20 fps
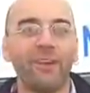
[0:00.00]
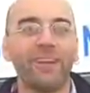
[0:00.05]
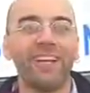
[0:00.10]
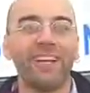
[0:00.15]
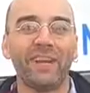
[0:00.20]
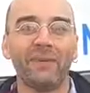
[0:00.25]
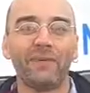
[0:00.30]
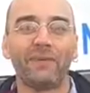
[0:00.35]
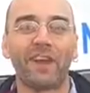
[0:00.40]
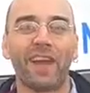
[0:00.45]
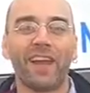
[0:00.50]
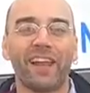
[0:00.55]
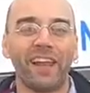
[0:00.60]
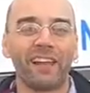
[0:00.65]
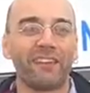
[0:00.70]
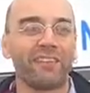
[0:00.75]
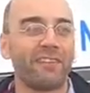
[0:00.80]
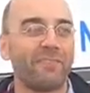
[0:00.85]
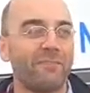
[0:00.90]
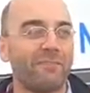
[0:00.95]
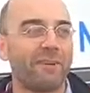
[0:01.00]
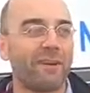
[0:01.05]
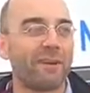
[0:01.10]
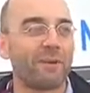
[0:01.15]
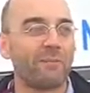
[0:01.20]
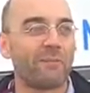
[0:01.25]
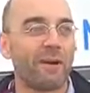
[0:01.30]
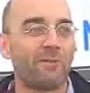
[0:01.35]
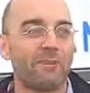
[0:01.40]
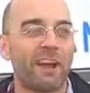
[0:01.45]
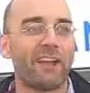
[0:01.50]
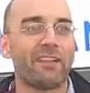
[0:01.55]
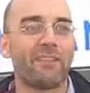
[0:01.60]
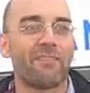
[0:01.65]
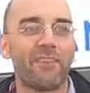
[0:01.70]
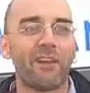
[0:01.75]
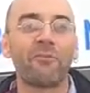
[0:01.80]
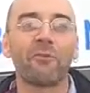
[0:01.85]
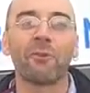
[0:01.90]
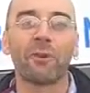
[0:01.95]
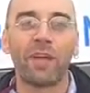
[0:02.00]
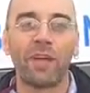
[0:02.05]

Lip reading: really neat. We've got lots of, I've gotten several